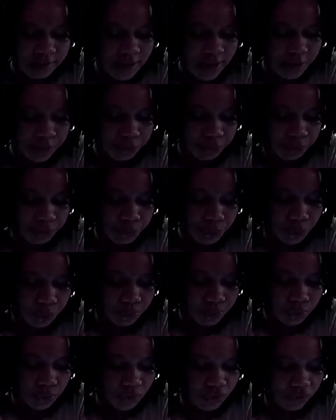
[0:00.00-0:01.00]
had
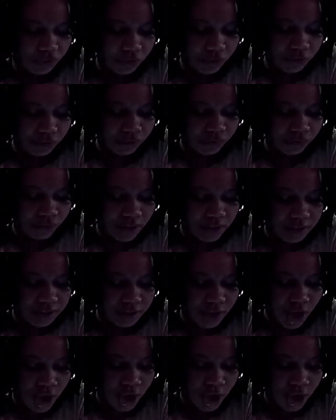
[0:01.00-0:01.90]
rolled over her face,